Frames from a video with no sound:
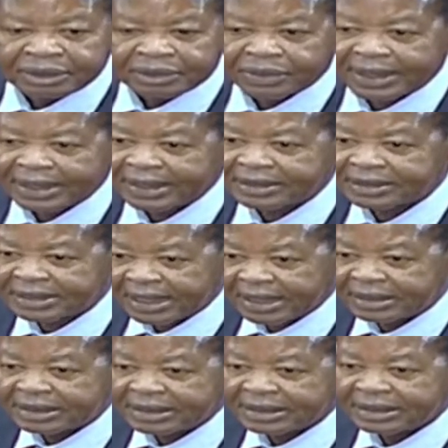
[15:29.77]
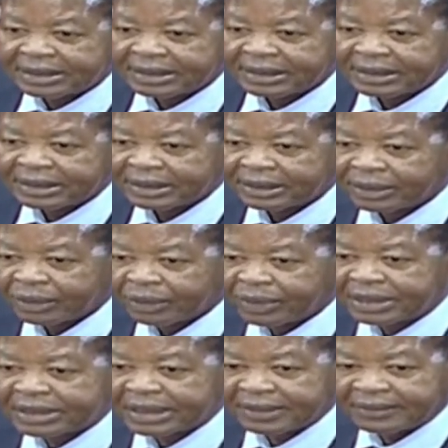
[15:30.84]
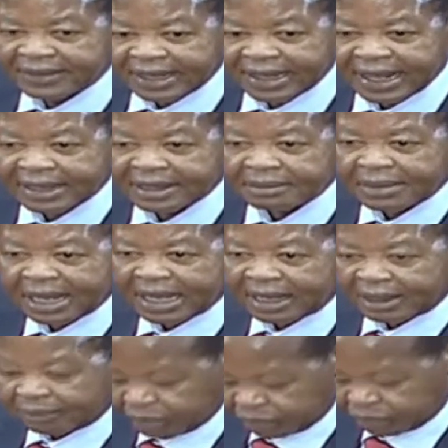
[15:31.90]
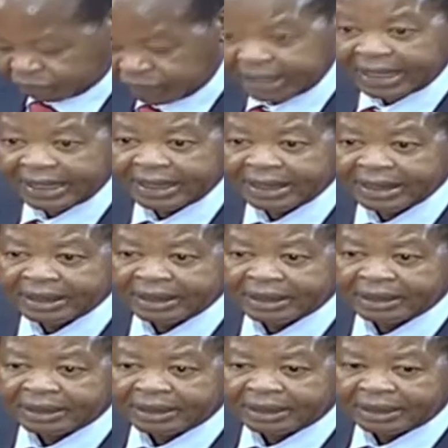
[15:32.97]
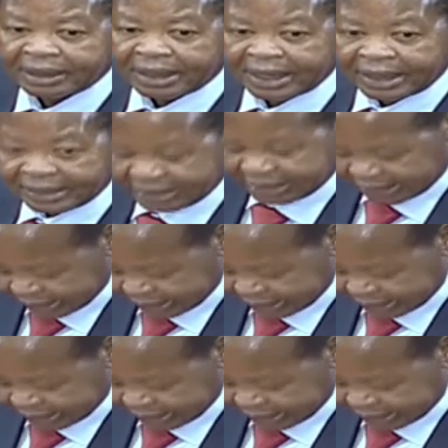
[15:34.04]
to an extent which is very admirable today. And,